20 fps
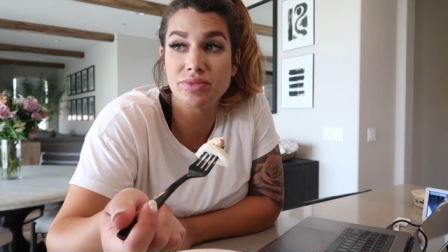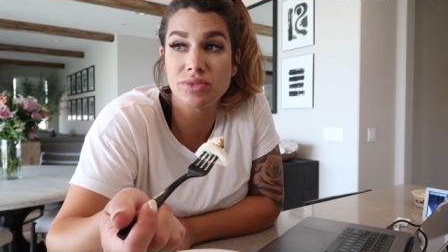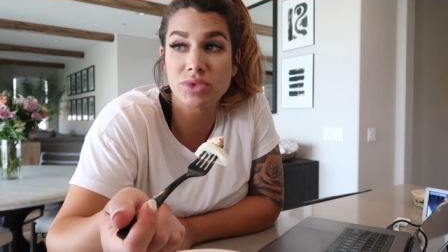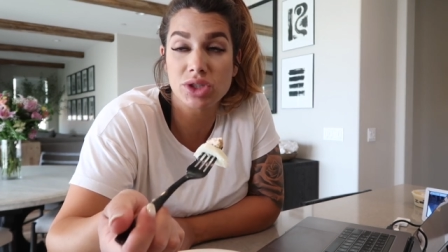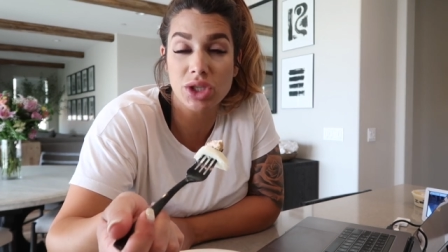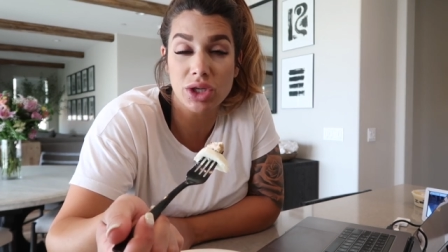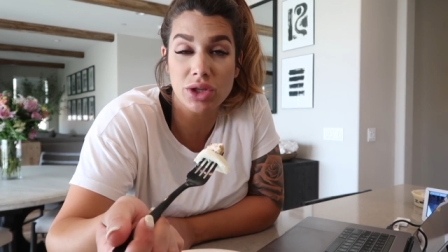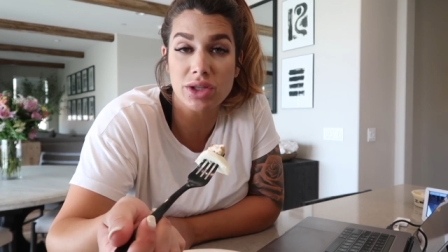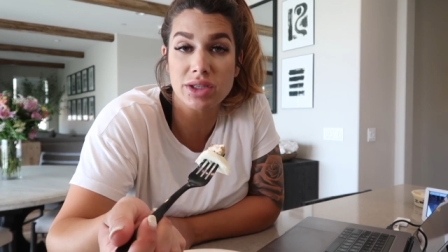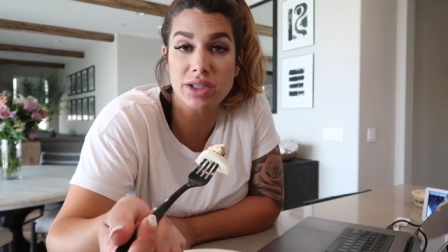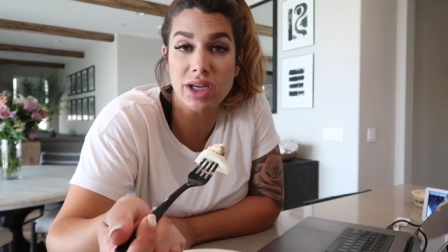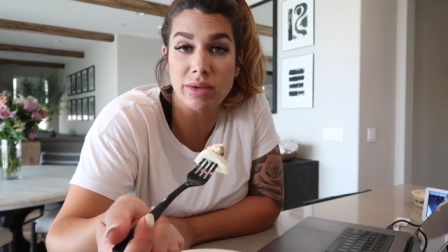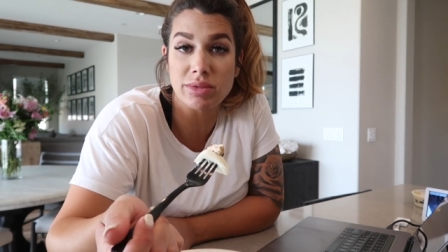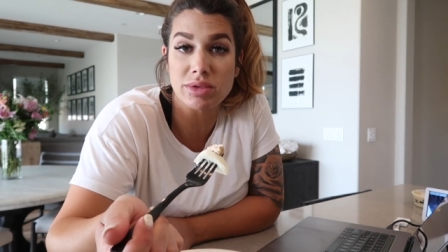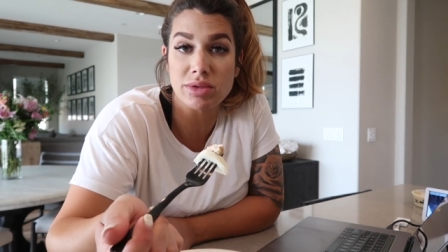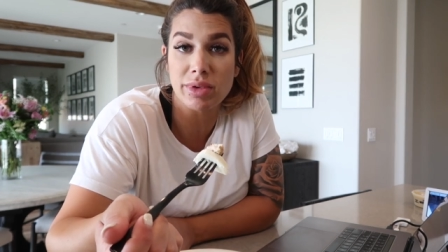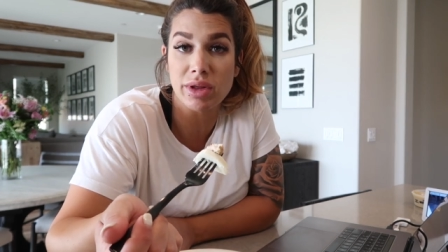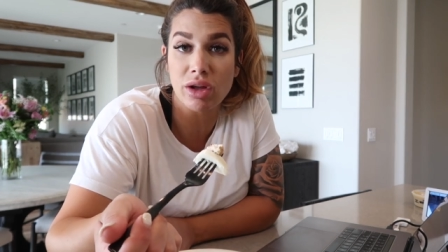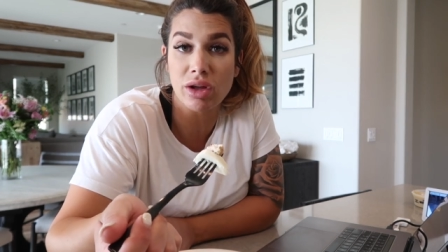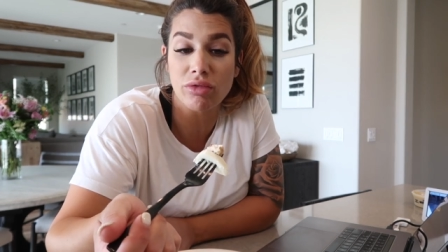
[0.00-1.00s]
took the time
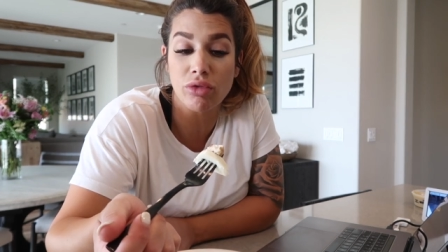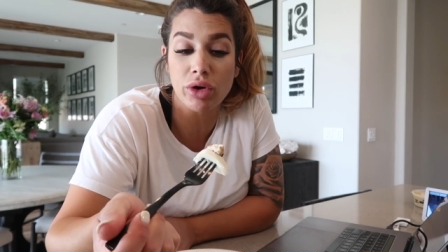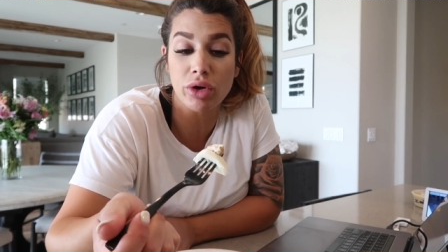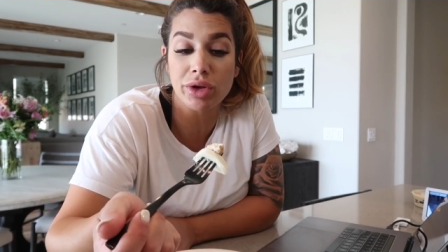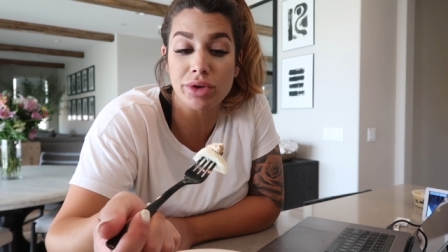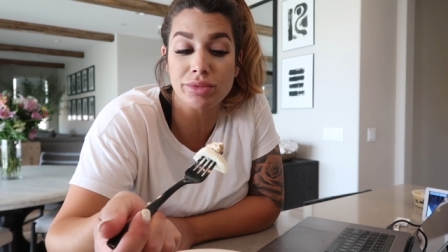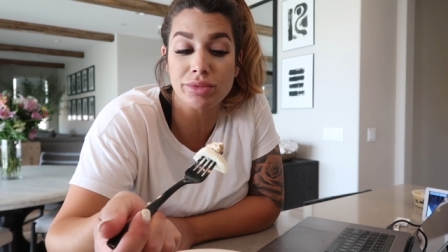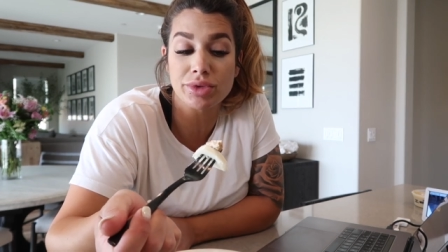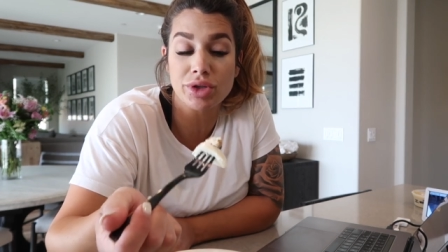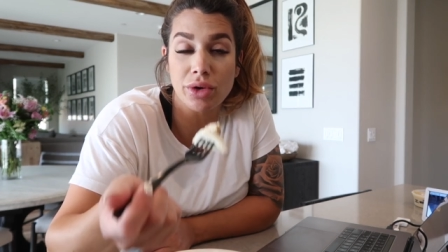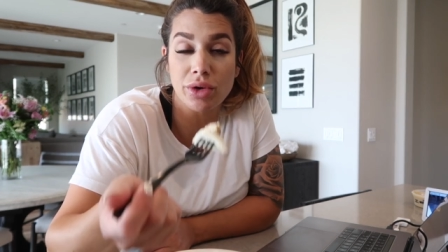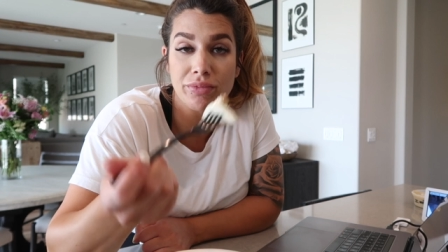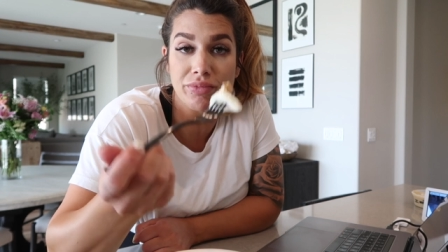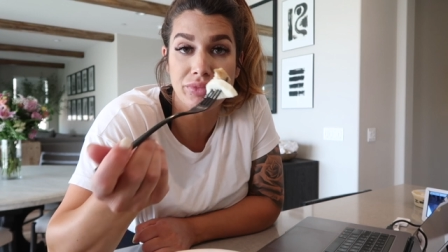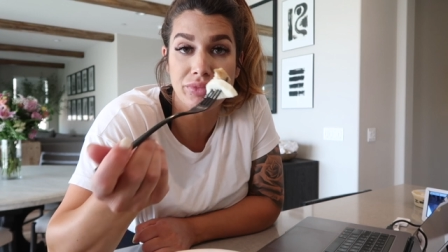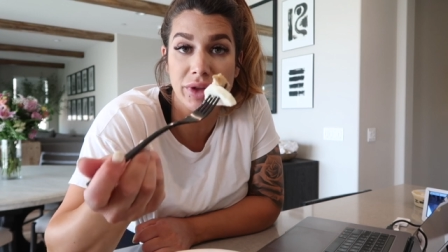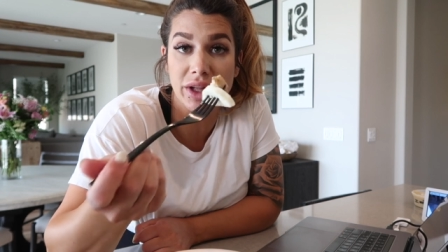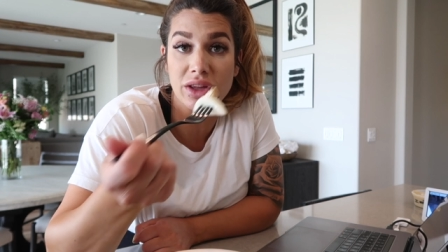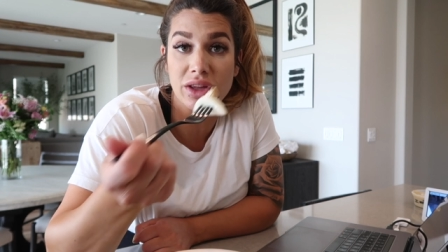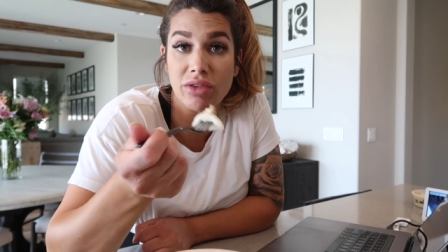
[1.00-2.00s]
to be there for you. So
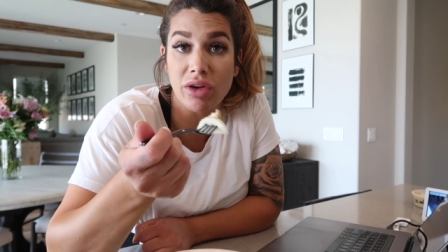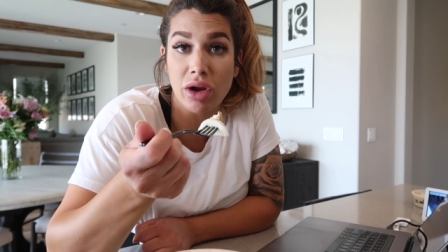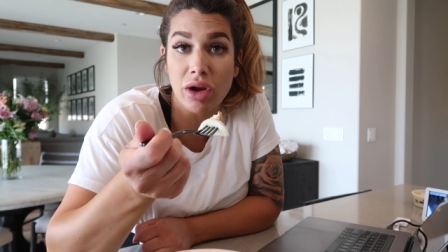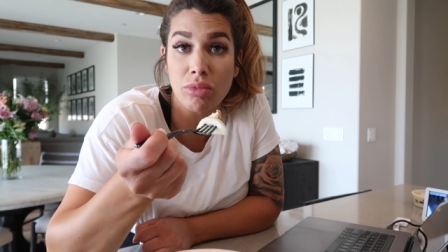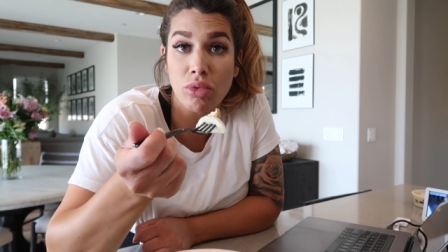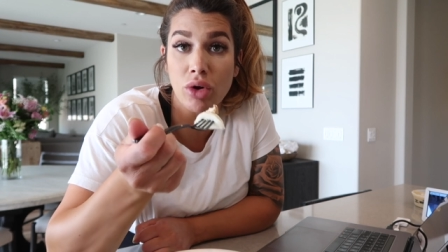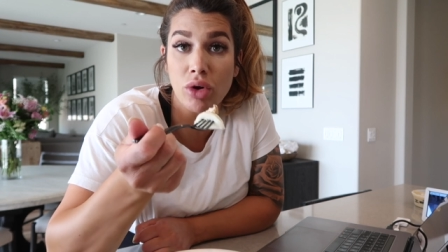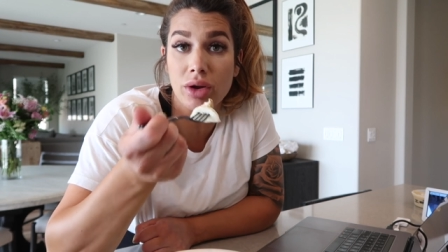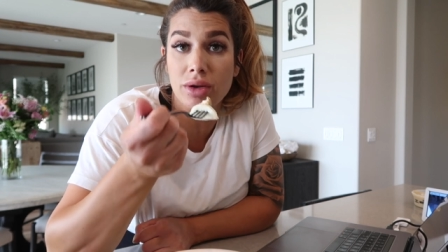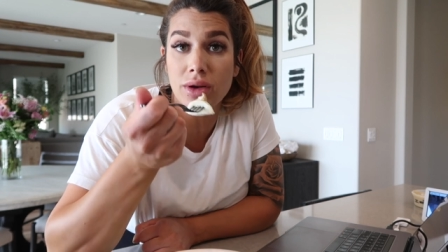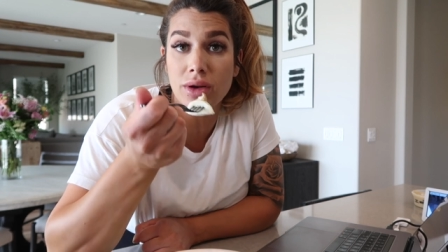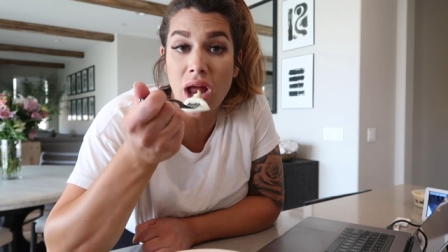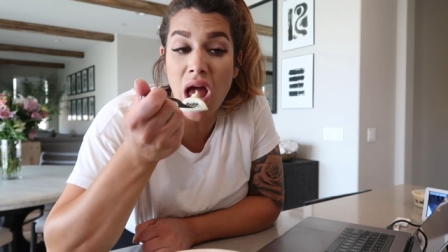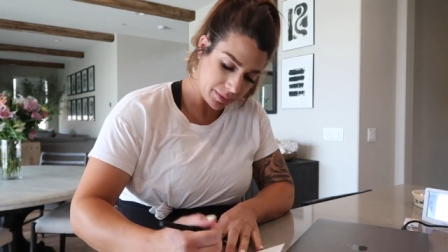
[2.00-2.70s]
that's very important.